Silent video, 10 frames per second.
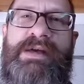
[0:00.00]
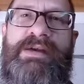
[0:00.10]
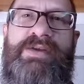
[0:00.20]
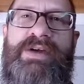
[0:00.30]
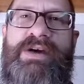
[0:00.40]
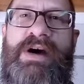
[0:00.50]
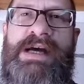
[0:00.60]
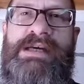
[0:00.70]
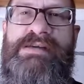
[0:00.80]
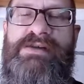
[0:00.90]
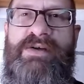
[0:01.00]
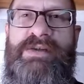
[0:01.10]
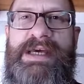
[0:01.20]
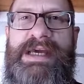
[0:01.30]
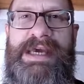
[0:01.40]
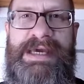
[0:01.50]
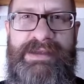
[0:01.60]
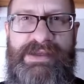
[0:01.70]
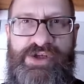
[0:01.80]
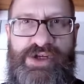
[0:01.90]
than the guys on the
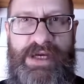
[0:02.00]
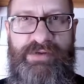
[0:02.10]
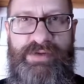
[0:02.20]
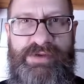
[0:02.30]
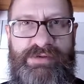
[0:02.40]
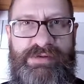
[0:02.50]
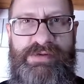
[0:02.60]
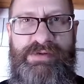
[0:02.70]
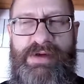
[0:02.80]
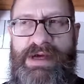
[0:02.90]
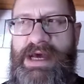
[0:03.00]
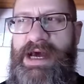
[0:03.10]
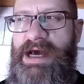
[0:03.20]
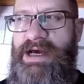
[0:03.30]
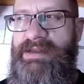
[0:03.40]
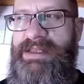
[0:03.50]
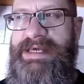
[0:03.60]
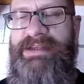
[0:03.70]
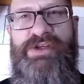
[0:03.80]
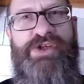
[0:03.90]
English channel use.
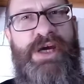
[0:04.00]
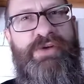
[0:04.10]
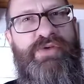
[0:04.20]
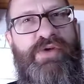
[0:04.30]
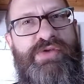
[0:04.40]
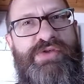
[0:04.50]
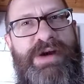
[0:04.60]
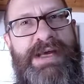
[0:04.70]
The English channel called